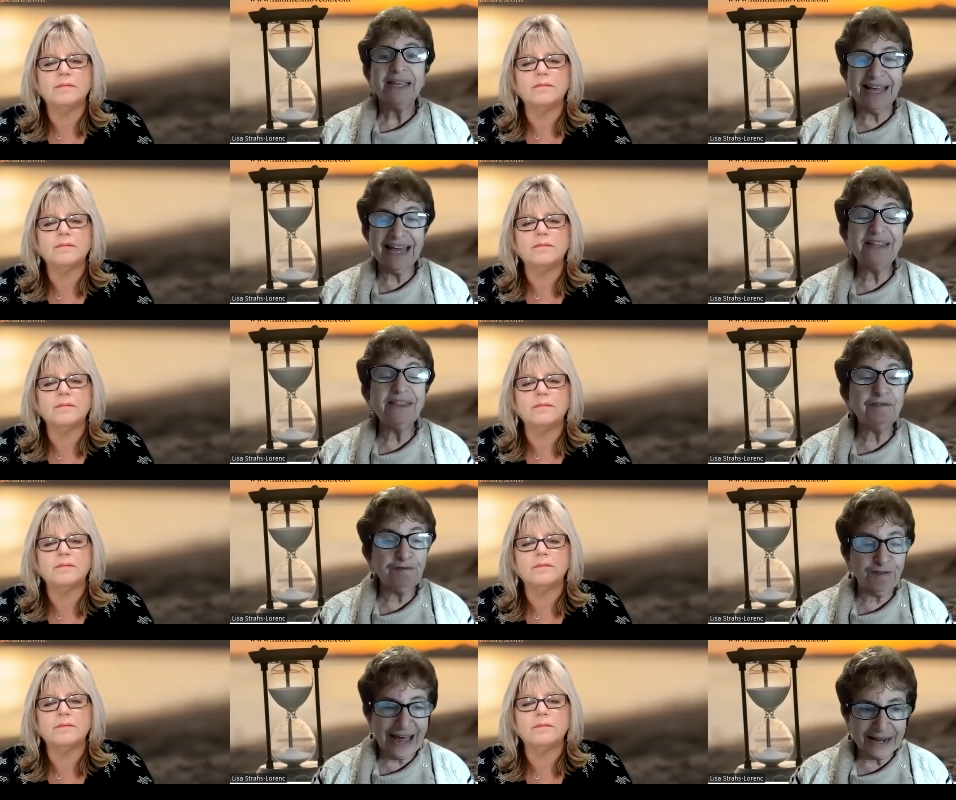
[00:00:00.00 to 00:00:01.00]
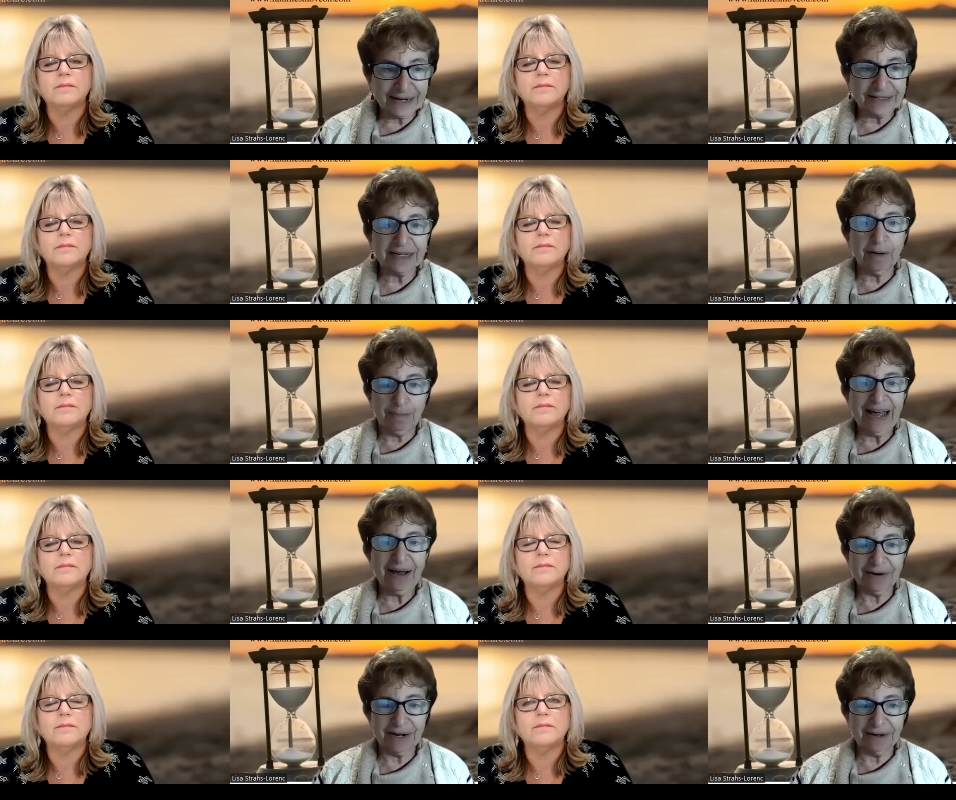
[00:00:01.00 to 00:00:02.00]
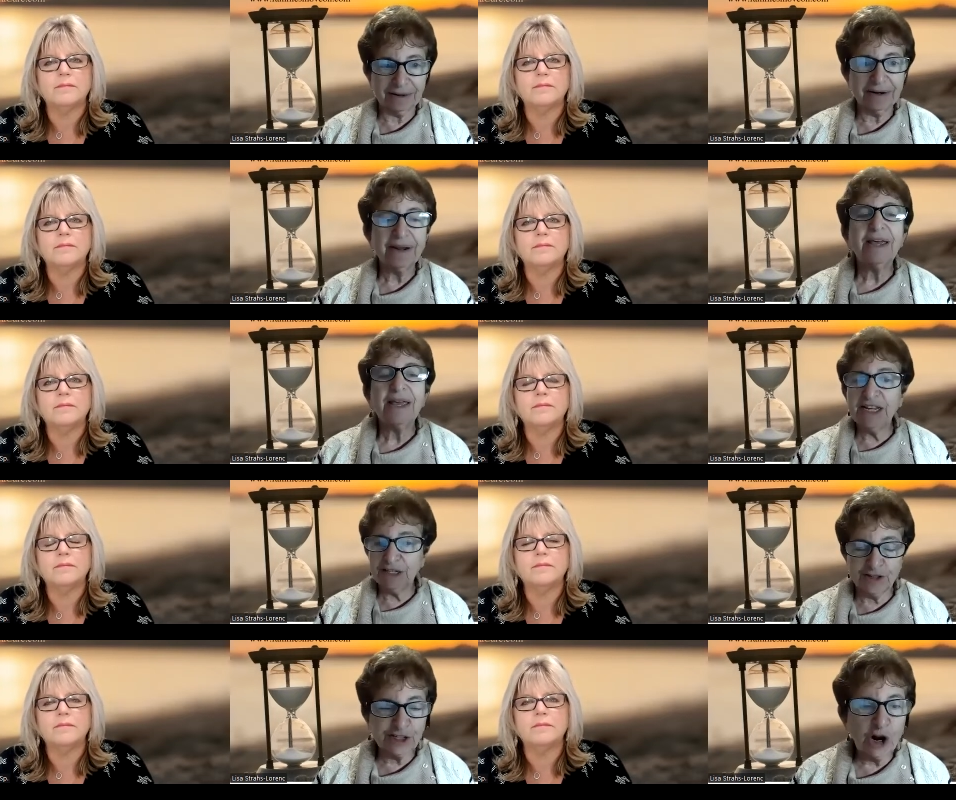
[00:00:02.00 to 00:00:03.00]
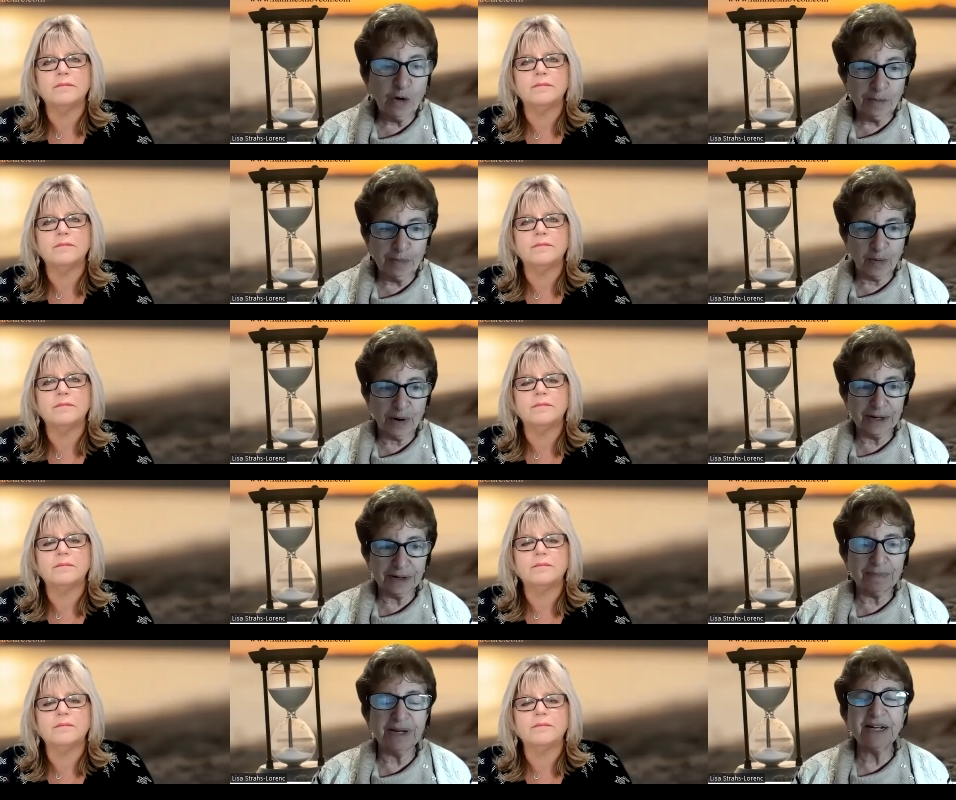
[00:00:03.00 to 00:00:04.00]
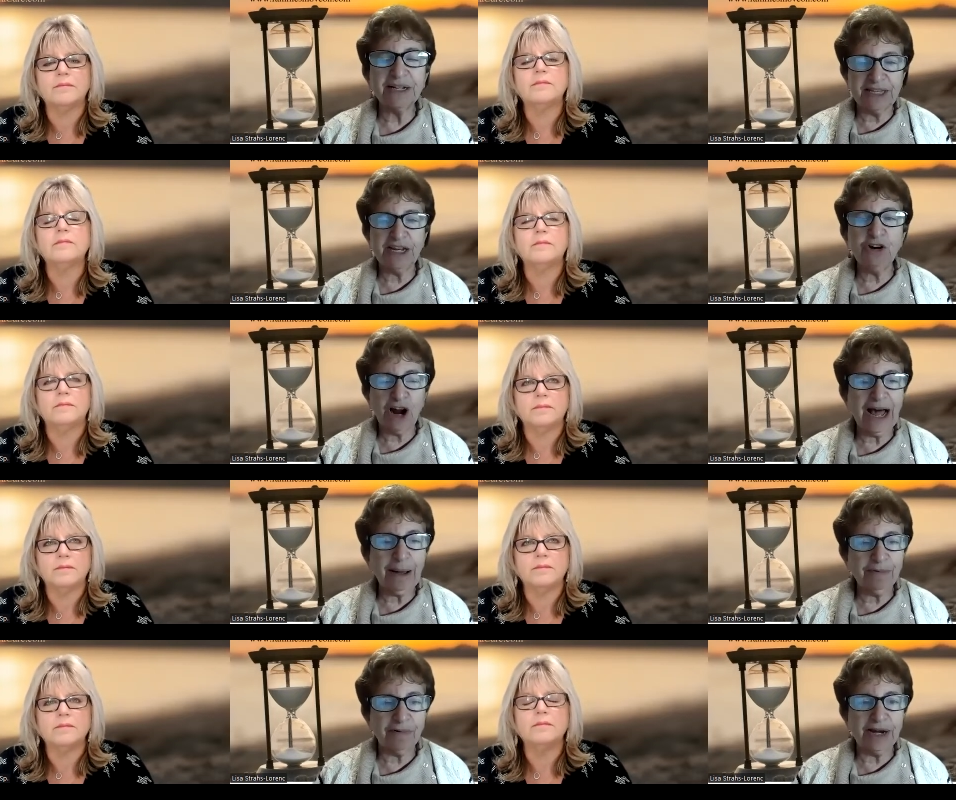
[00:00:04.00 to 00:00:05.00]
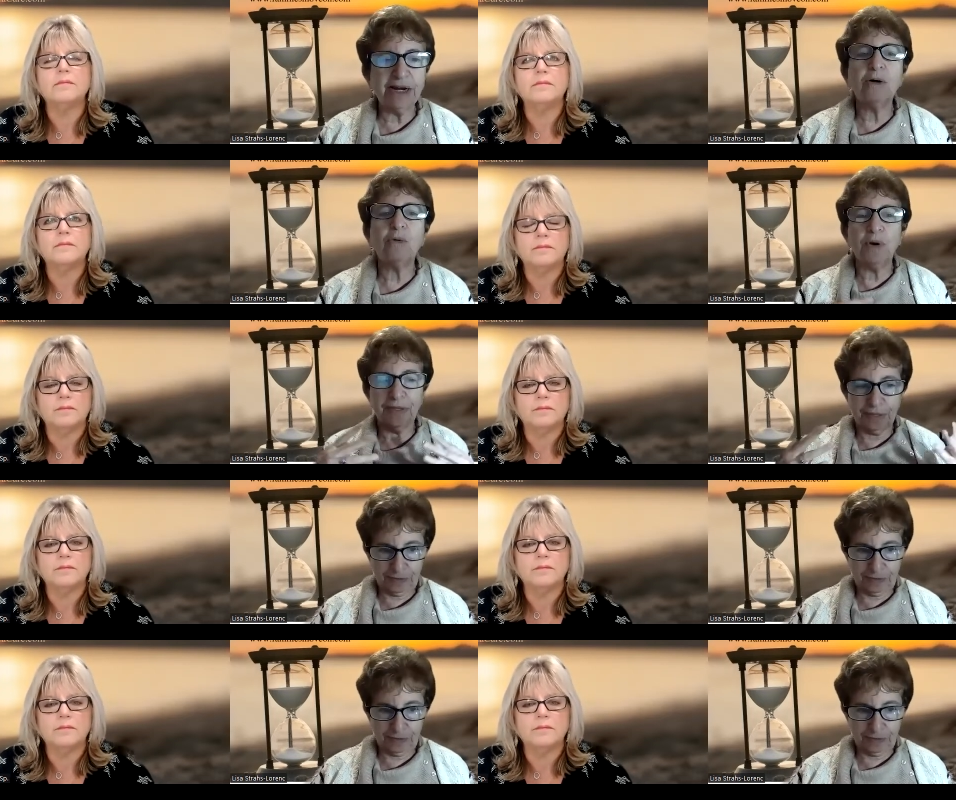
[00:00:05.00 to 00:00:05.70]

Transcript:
Speaker 1: getting the facts about it is so important because then you're operating with